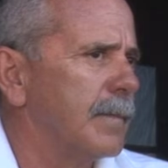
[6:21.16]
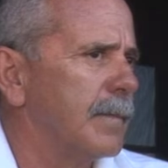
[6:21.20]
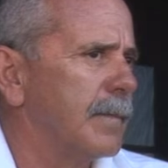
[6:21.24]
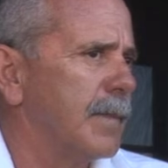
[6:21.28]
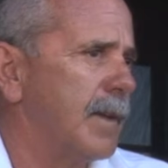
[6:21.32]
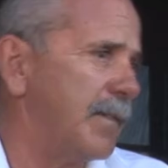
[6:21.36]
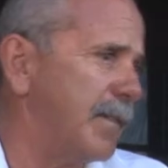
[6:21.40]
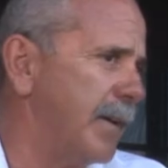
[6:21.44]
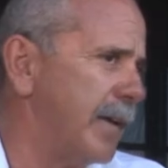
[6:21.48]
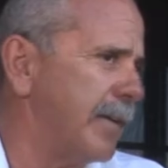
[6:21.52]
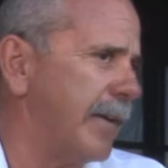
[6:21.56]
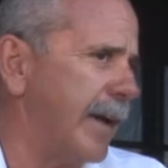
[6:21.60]

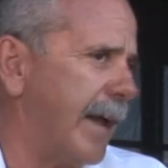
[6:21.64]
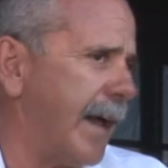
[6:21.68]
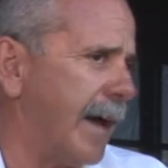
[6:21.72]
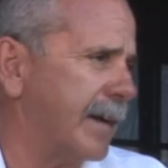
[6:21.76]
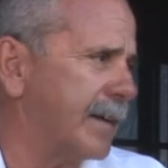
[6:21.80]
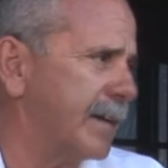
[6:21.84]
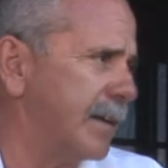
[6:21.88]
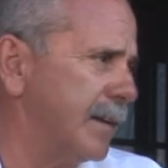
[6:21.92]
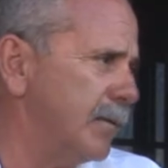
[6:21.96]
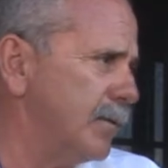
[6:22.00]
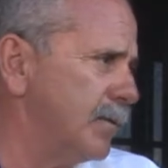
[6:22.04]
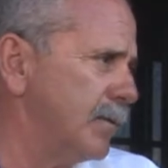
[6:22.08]
They're very
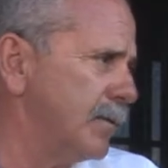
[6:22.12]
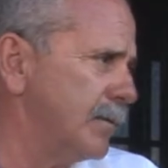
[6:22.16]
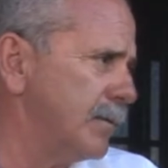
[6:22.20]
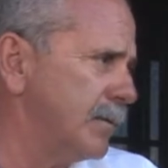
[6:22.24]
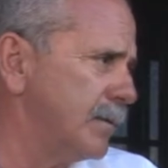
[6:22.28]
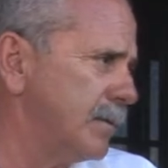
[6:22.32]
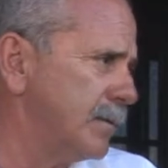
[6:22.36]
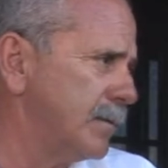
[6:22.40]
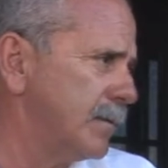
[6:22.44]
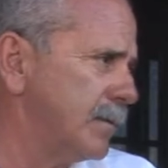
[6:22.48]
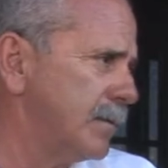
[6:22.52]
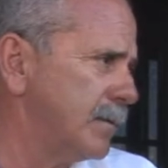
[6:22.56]
active,
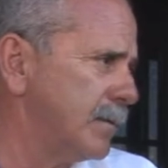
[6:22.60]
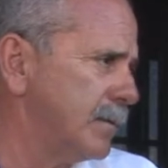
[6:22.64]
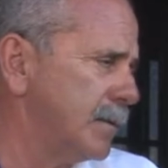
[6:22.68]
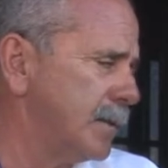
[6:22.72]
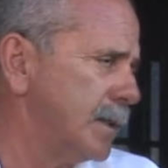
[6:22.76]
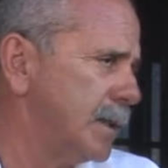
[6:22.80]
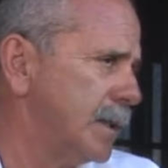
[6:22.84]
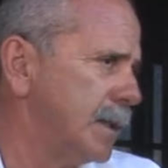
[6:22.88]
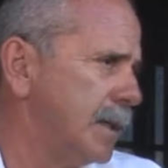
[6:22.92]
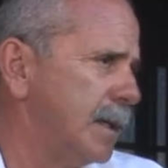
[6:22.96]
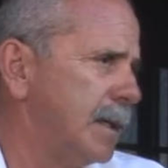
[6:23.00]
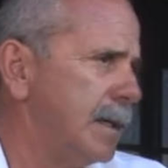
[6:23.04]

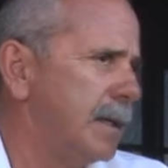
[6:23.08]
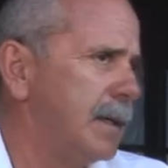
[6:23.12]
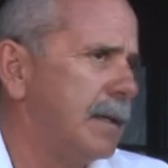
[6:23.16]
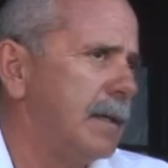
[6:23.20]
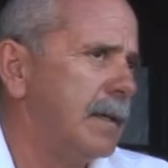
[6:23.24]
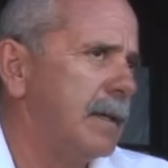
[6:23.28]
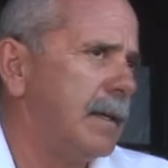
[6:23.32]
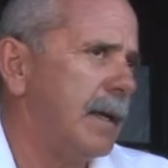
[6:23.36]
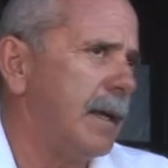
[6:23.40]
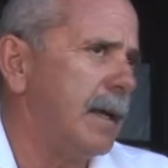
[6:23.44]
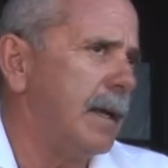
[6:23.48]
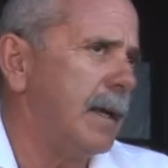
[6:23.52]

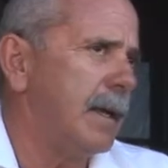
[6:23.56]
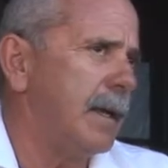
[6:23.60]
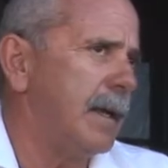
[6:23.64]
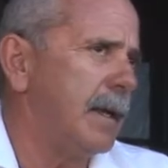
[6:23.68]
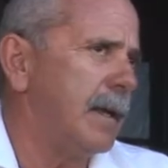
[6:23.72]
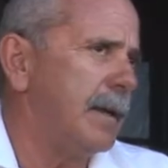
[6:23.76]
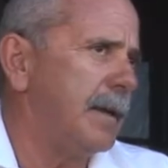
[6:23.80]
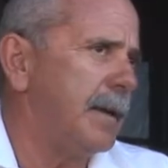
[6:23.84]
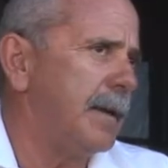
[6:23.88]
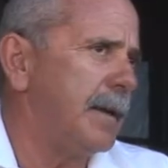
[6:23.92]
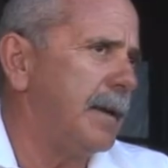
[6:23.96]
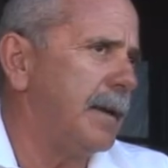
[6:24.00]

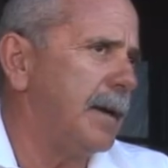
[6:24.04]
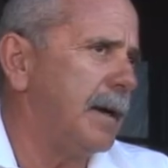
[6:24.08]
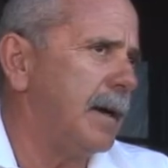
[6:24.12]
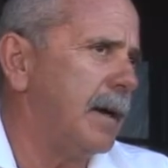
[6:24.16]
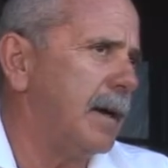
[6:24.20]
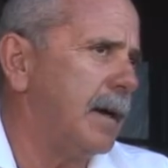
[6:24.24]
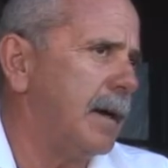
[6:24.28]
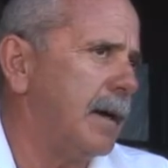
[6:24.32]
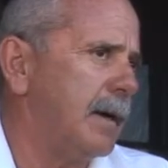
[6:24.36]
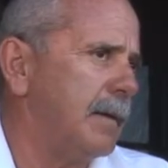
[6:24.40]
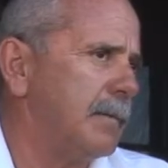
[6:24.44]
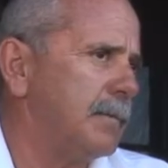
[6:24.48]
and
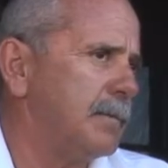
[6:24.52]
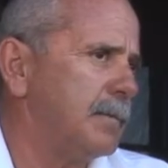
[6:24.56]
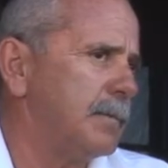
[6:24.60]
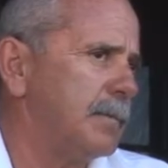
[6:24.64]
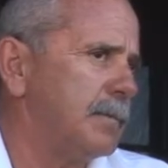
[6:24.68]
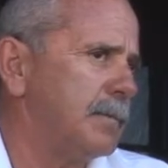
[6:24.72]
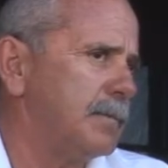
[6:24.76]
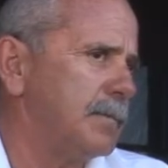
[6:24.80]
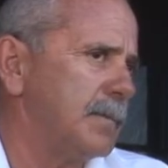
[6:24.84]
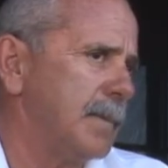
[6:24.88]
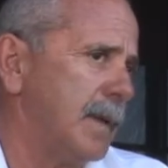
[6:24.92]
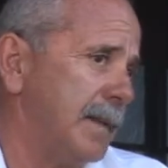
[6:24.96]

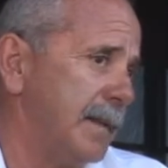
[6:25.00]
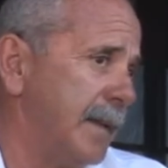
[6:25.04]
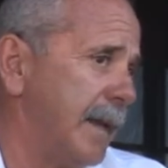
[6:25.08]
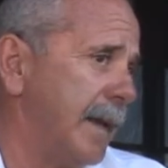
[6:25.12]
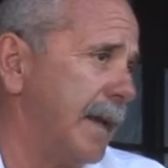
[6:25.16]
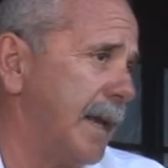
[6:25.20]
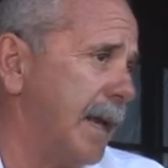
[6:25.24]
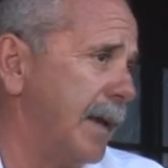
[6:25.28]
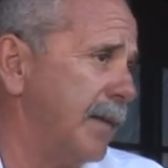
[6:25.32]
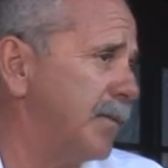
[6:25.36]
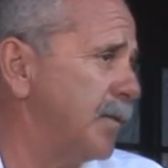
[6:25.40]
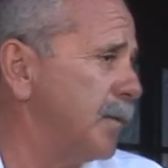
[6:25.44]
they
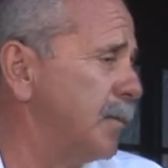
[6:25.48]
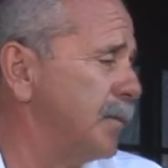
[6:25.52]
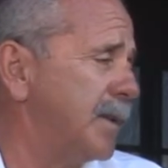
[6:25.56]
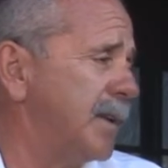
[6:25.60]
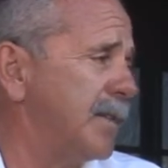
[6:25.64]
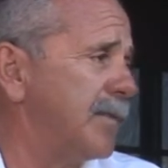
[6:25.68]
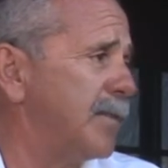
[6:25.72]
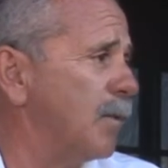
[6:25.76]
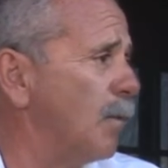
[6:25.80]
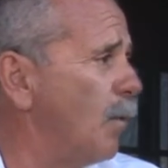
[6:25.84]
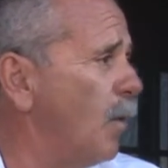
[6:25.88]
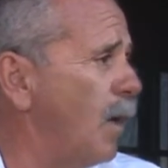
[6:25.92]
came from
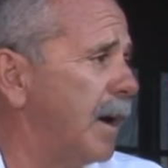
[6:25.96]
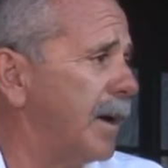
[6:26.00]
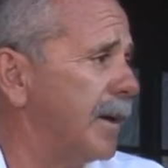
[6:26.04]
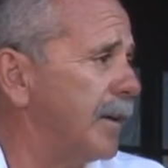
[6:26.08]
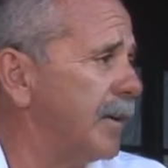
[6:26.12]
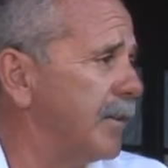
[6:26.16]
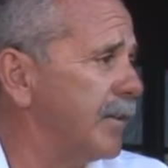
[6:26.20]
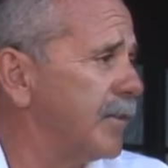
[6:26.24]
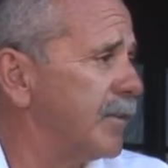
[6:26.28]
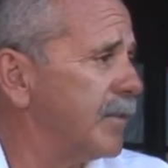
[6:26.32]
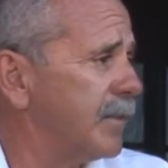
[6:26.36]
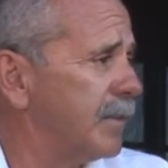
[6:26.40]
different
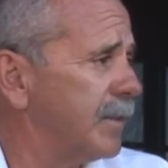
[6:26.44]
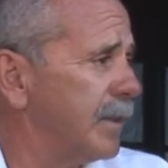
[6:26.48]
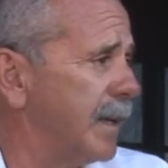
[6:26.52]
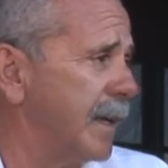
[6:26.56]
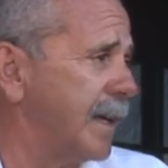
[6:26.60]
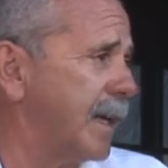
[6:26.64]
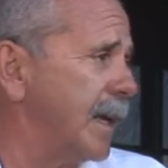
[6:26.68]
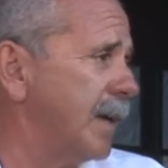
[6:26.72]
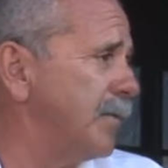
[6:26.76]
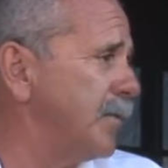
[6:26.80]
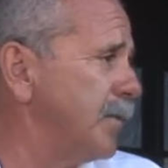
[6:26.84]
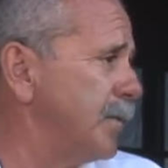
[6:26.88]
waters. They
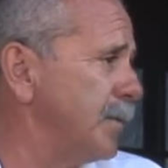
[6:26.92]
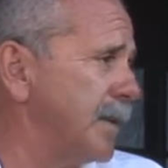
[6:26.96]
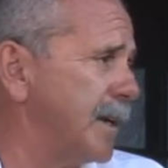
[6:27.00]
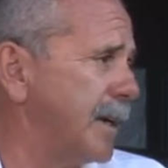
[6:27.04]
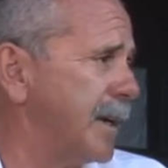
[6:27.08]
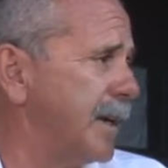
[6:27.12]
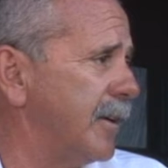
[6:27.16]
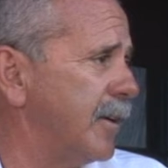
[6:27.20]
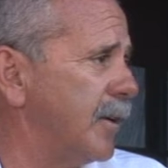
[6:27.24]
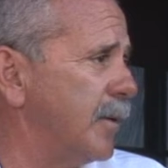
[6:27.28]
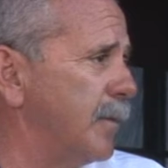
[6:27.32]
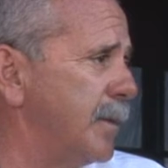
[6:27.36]
came from the
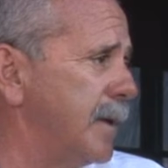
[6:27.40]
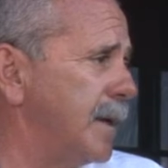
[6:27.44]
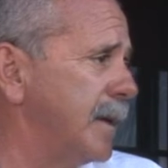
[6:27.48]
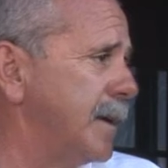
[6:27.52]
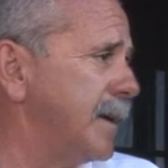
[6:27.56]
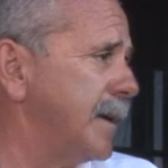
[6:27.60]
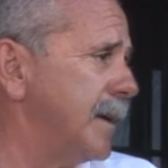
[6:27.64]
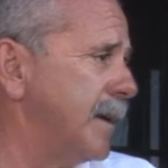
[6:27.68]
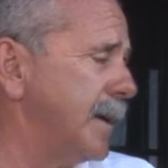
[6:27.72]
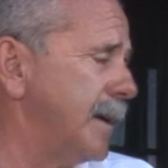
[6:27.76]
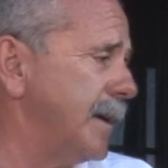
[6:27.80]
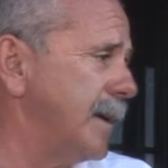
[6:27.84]

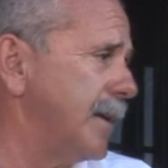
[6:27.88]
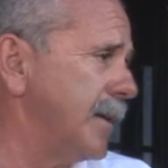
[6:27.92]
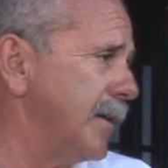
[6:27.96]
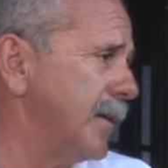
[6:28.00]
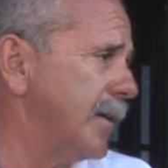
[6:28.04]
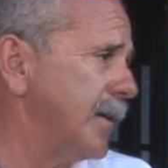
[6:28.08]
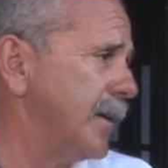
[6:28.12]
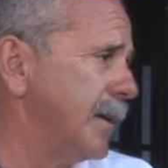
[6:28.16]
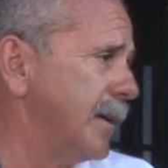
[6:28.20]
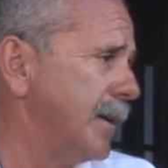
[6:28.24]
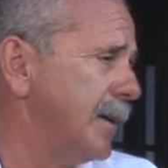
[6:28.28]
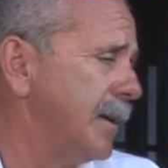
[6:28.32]
Caribbean to here.
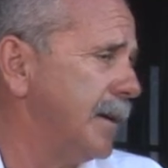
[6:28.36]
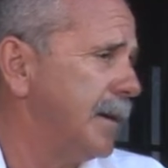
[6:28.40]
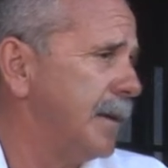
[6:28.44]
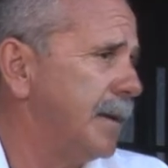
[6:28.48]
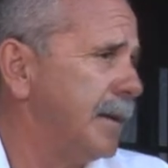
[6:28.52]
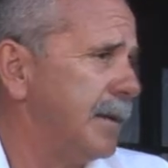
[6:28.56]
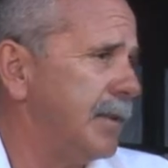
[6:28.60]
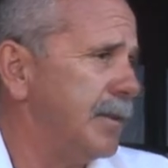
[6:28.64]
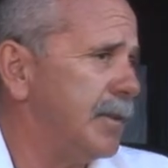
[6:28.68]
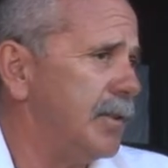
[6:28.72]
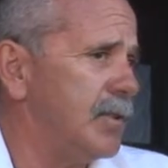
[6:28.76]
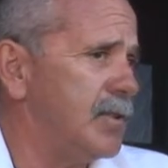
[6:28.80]

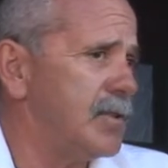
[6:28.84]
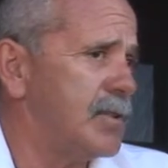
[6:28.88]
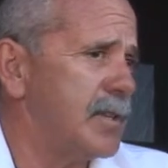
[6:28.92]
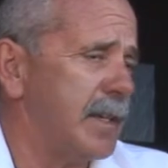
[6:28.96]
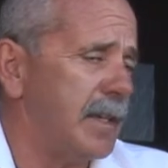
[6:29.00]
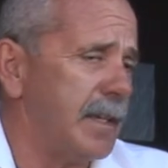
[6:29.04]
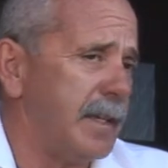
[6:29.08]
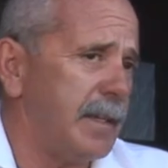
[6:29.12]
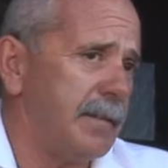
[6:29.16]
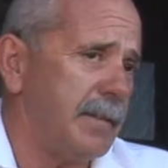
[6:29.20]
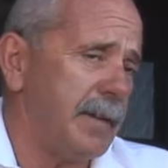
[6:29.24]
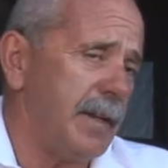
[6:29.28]

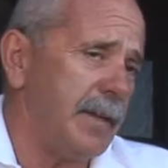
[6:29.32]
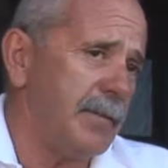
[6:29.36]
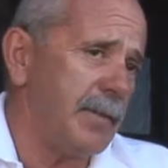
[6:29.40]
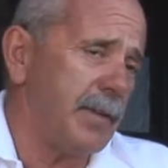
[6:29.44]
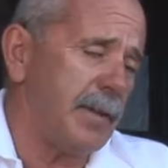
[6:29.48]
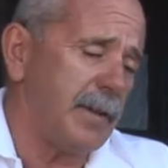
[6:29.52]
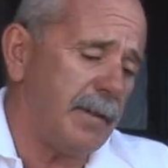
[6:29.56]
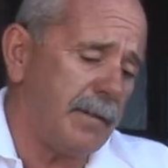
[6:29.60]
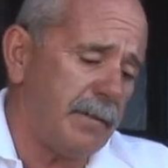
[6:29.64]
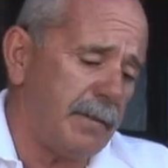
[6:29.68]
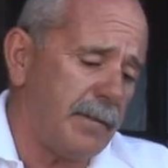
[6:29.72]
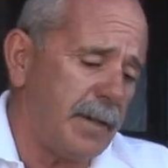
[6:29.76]
Usually,
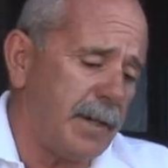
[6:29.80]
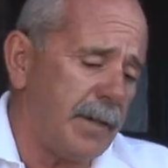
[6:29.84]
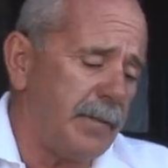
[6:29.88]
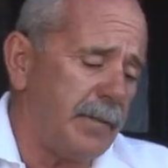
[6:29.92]
even